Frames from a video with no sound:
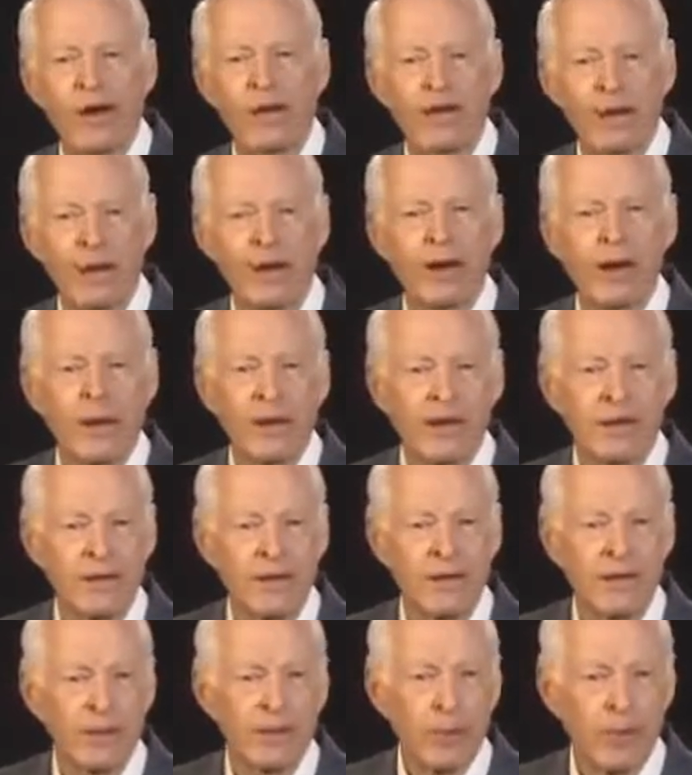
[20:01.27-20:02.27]
buy your airline
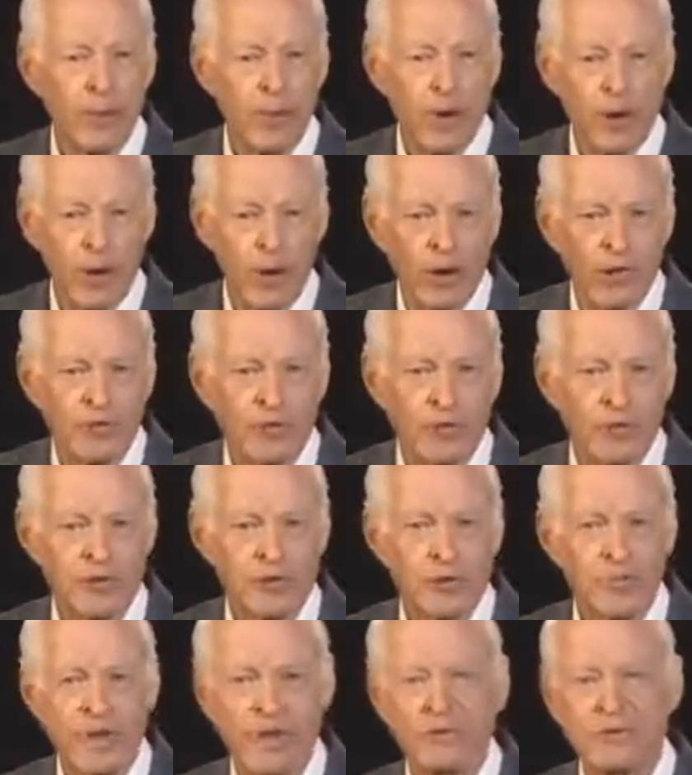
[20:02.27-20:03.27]
ticket. We'll pay all of
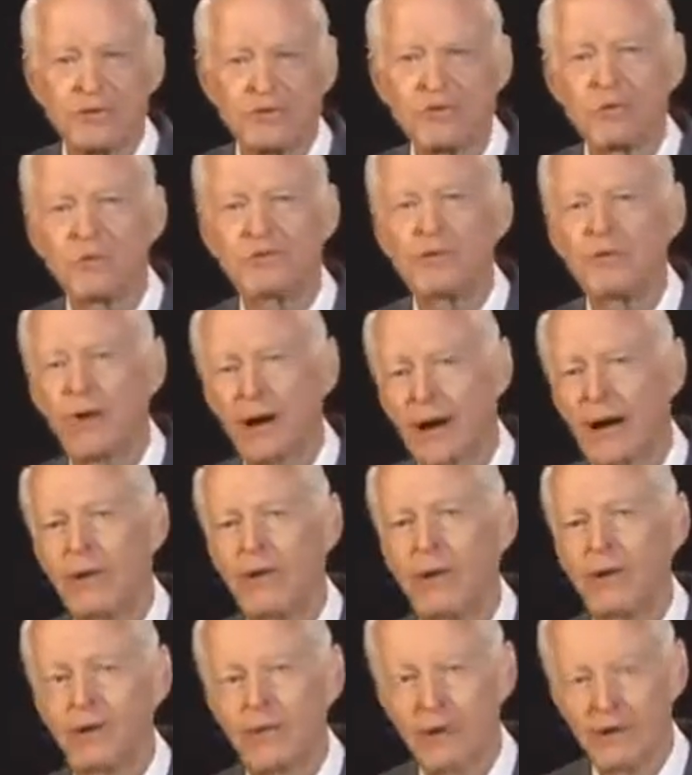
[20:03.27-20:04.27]
your expenses to
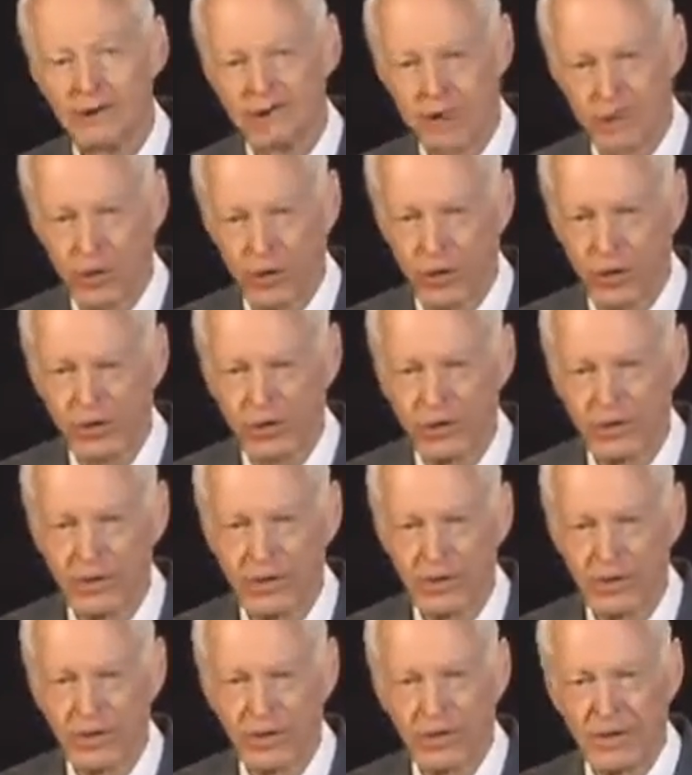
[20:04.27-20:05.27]
our resort
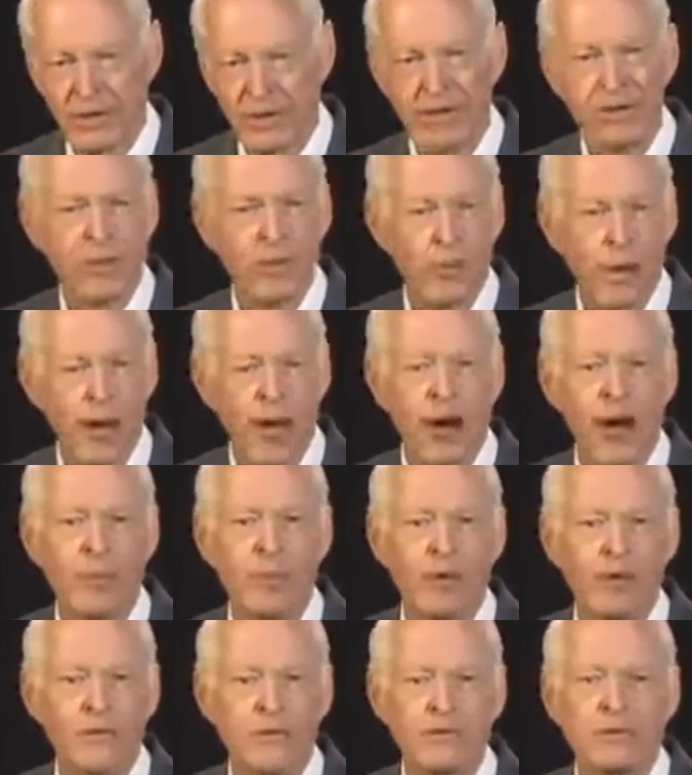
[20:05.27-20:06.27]
in the
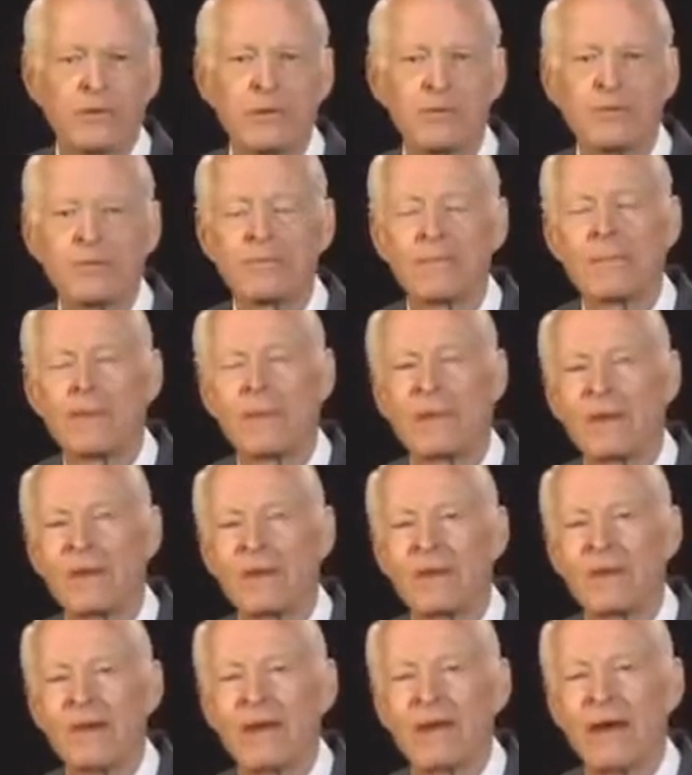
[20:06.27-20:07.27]
Bahamas,
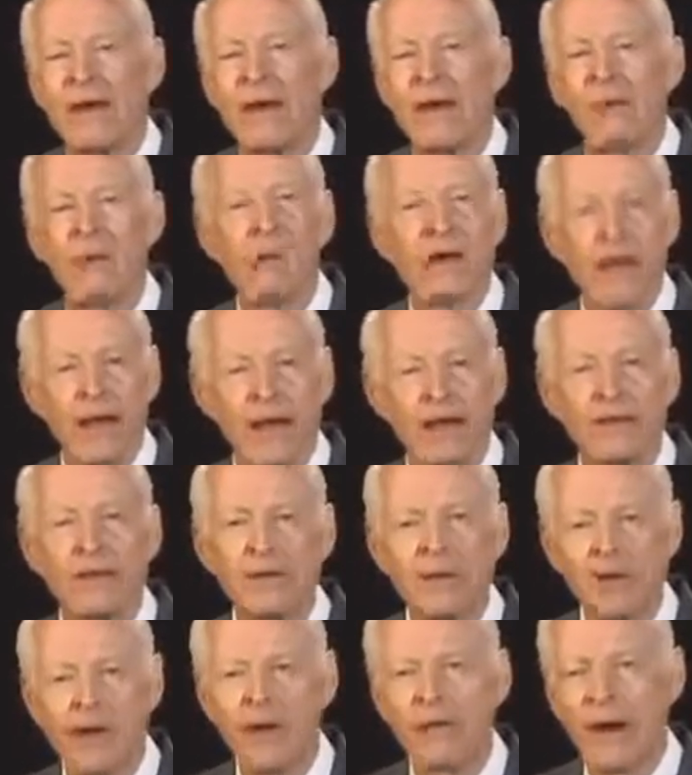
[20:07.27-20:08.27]
and we'd
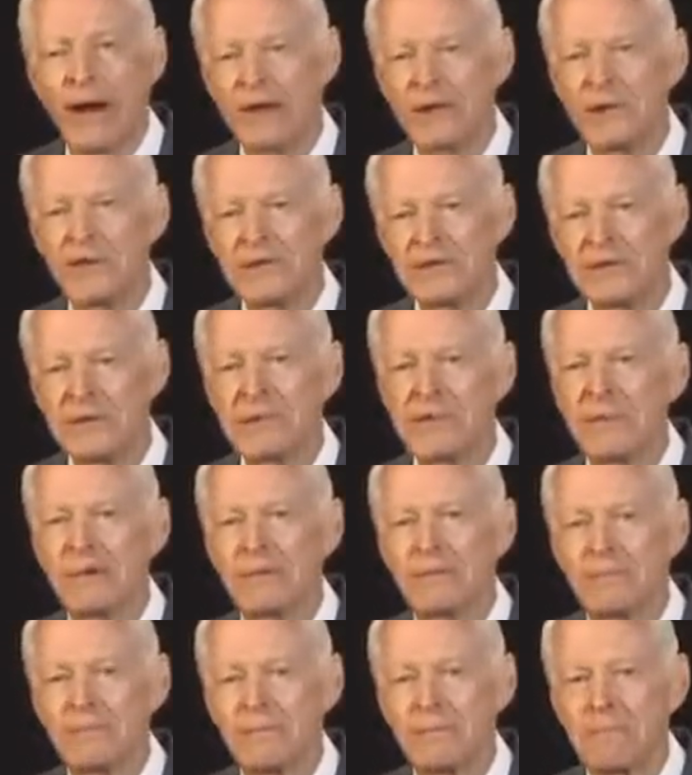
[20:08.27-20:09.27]
like you to come out and
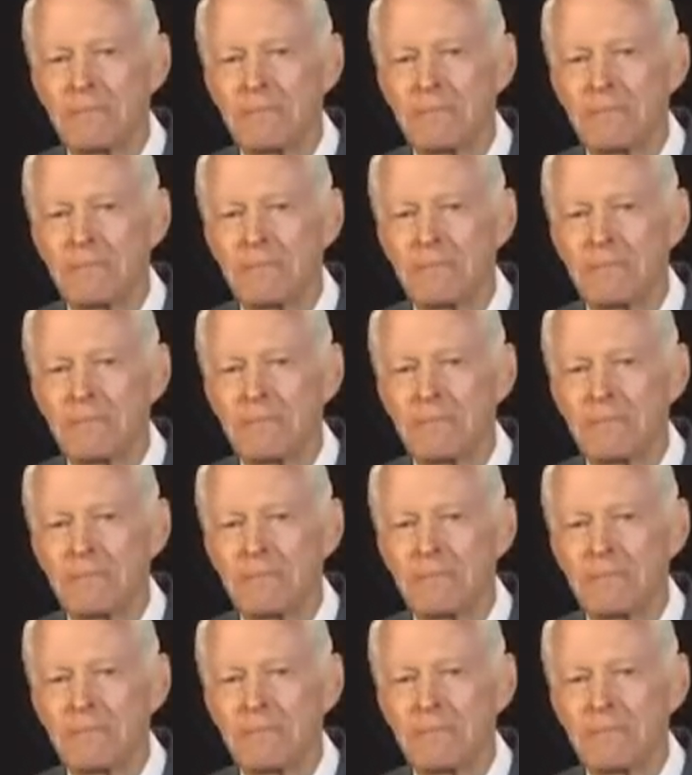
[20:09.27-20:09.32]
see.